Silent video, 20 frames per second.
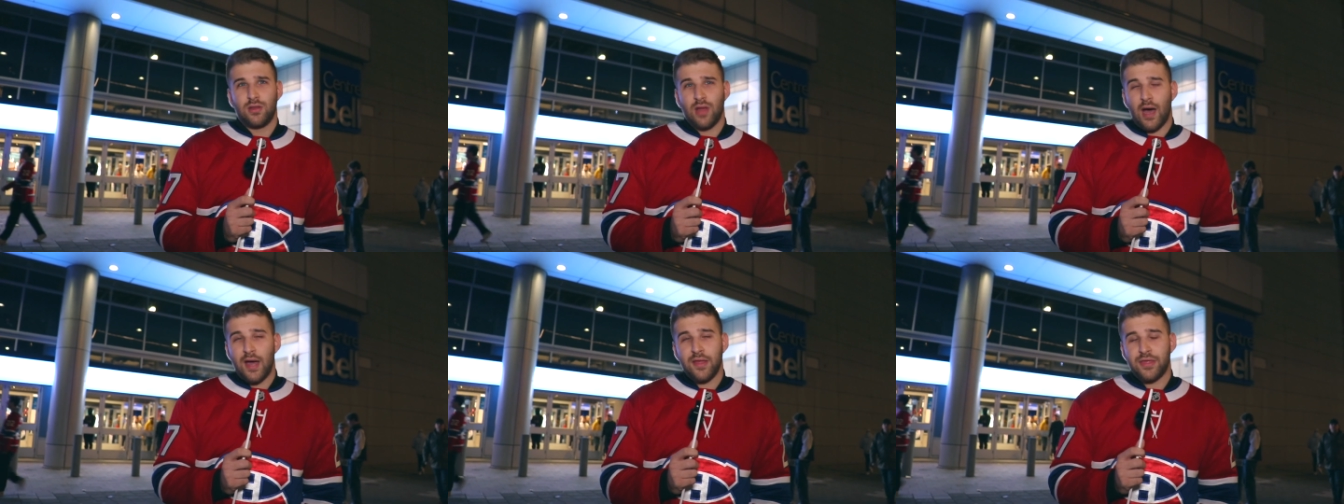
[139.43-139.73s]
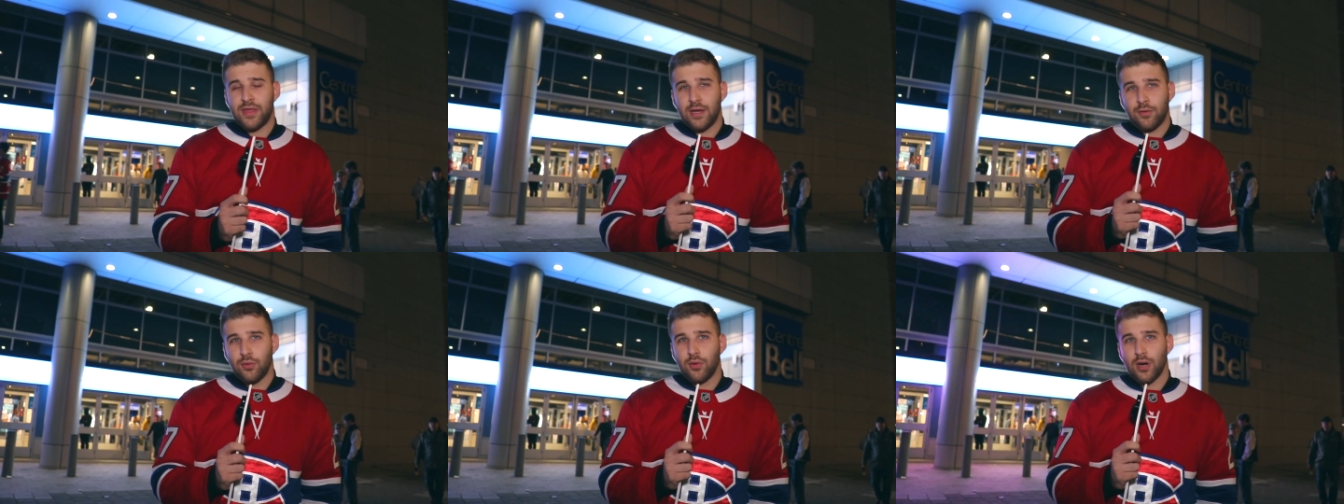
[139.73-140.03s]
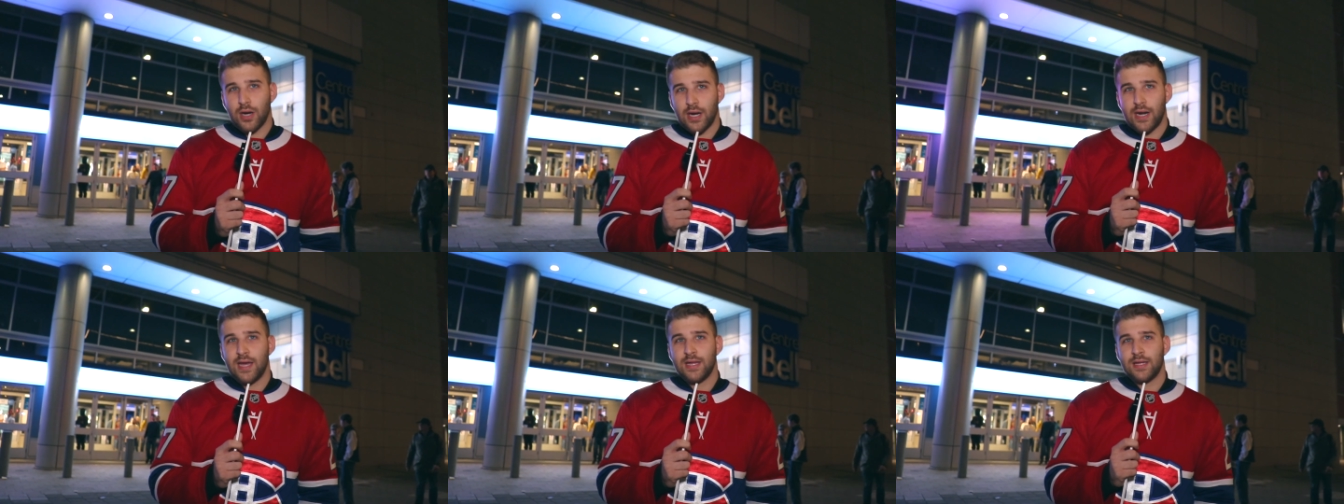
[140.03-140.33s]
I think
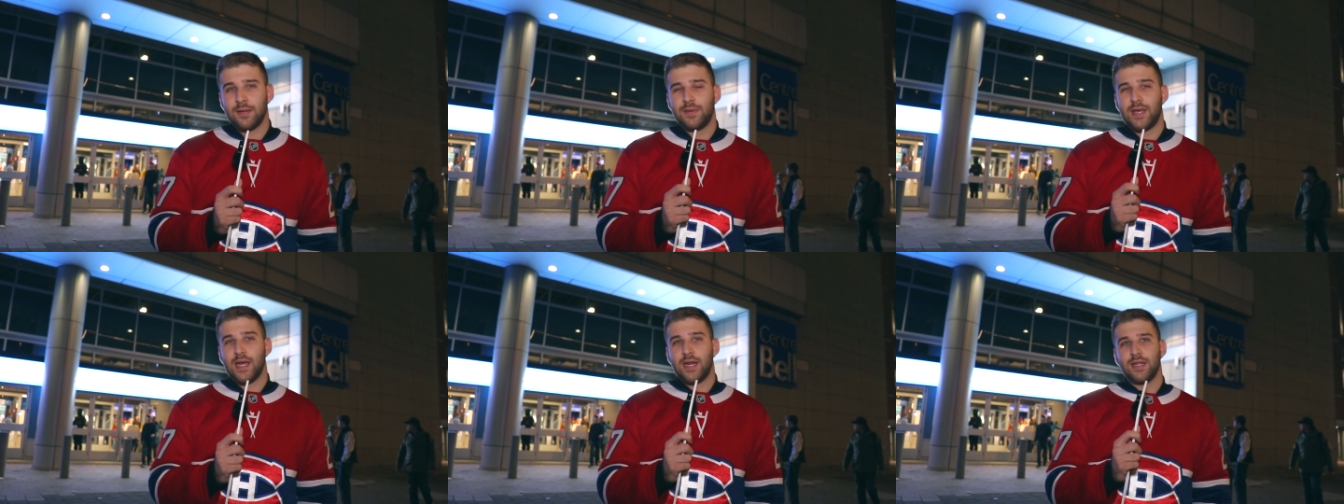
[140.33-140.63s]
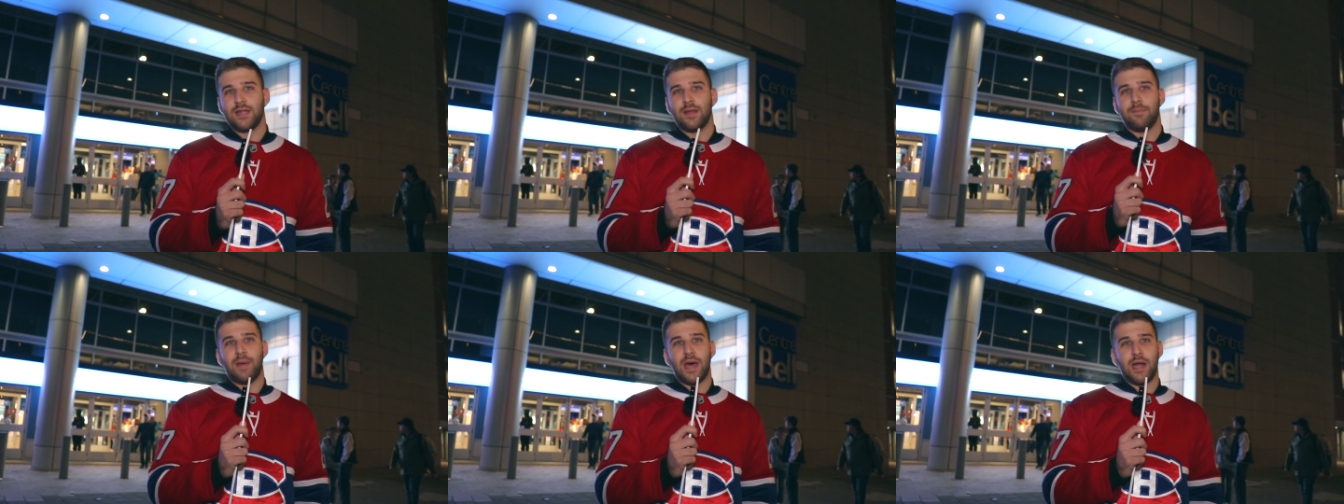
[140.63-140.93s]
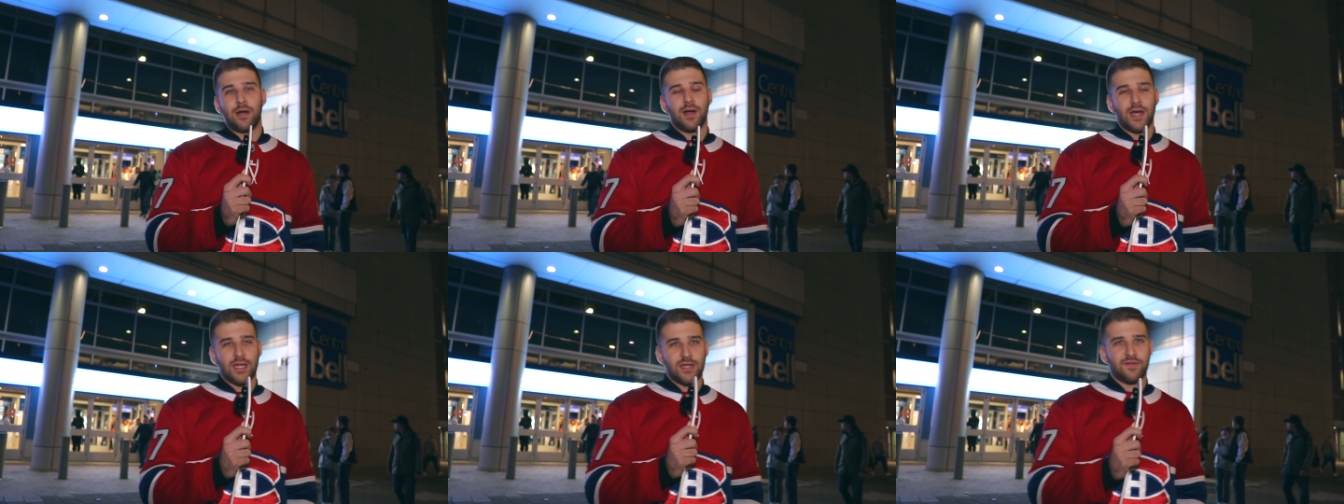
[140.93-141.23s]
we're going to end up getting the
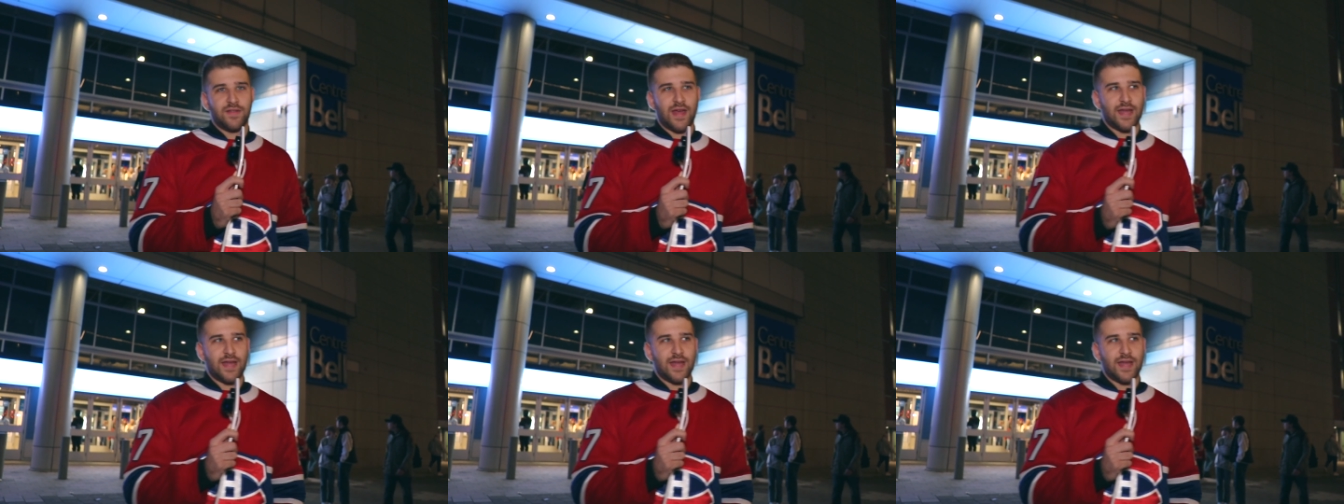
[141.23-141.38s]
better end of